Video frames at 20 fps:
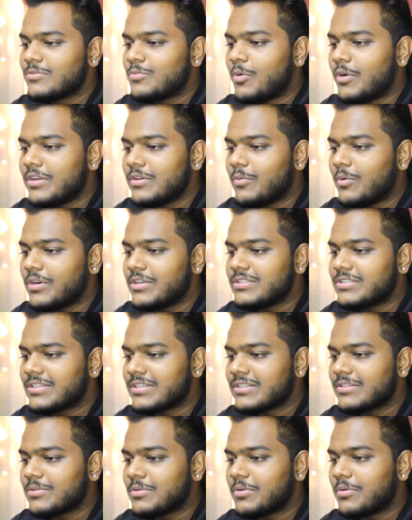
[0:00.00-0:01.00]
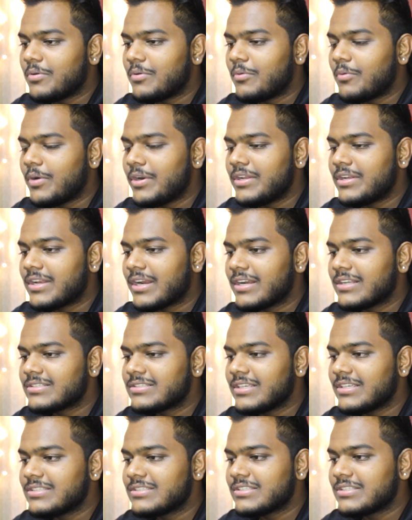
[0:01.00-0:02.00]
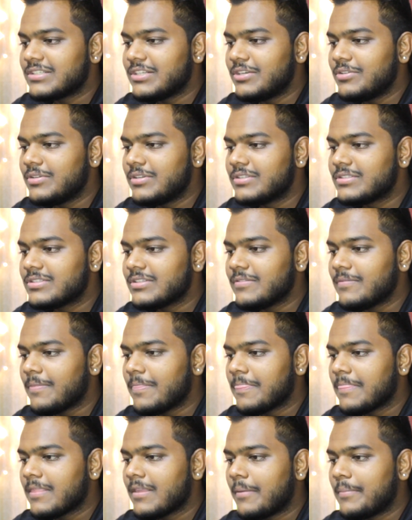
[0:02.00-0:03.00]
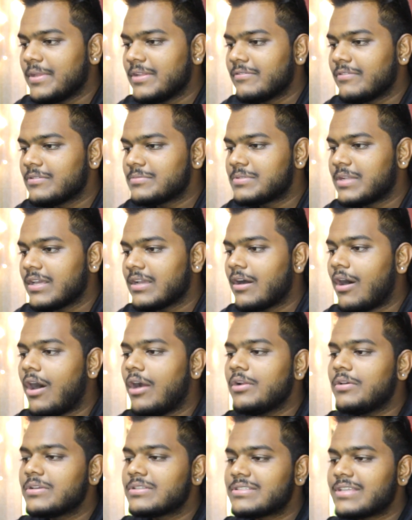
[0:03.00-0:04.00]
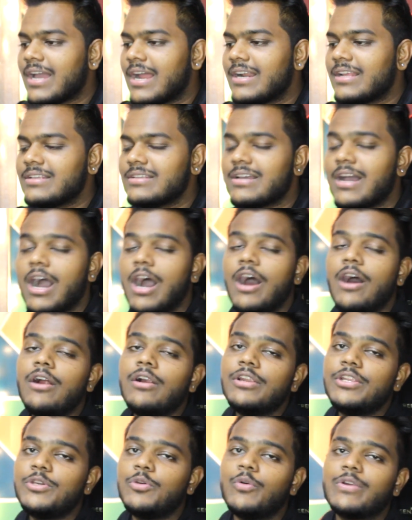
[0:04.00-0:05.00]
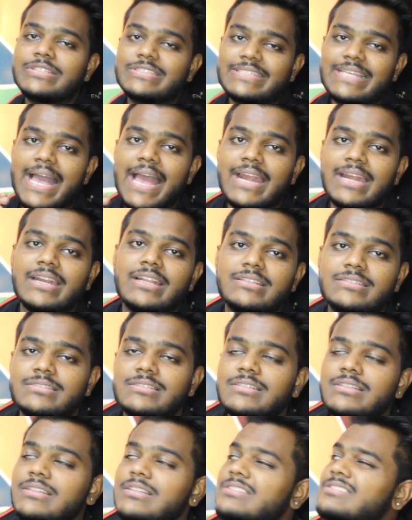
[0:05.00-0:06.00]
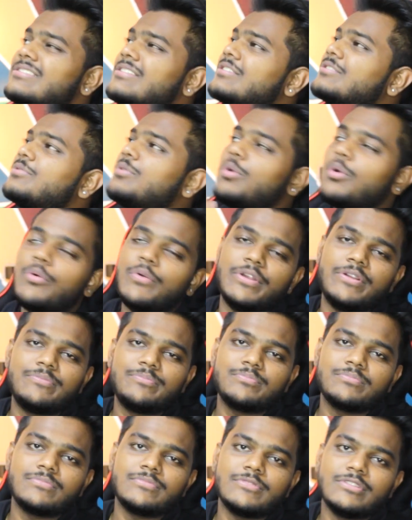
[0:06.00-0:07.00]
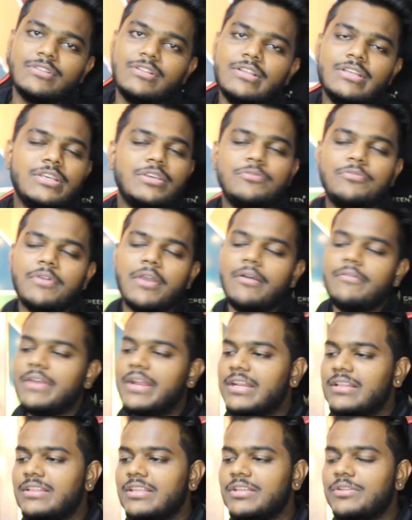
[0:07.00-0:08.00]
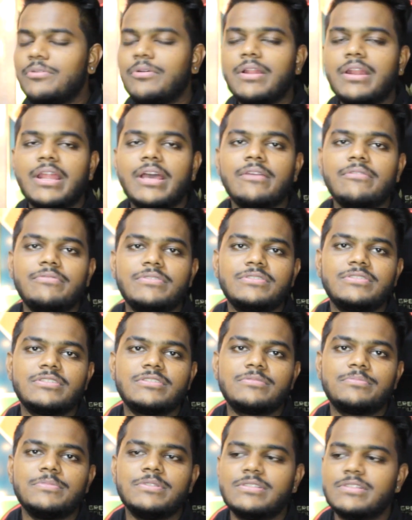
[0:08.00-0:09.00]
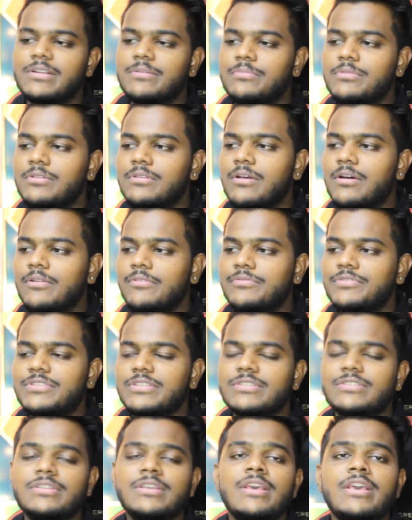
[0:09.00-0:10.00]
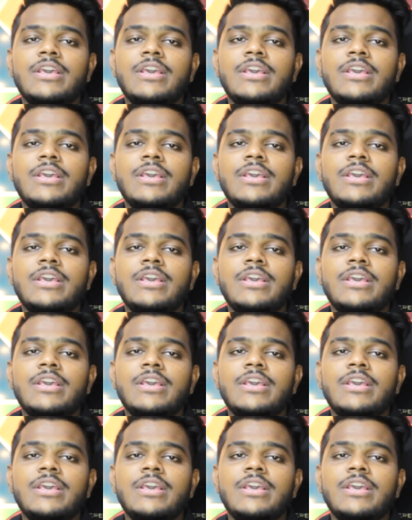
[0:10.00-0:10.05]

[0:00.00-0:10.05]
What are you trying to say? Did you listen? I mean, it's like all your sadness, just throw it. If you have anything in your life which is miserable, or if you